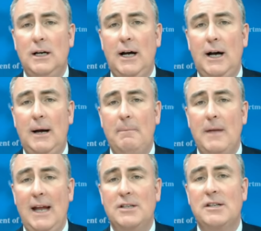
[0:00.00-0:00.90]
uh,
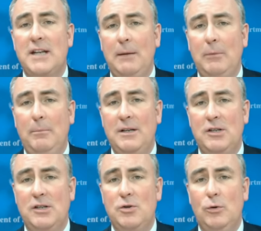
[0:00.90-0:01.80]
and sustainable
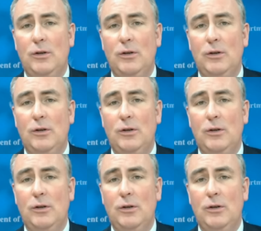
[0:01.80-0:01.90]
business tool.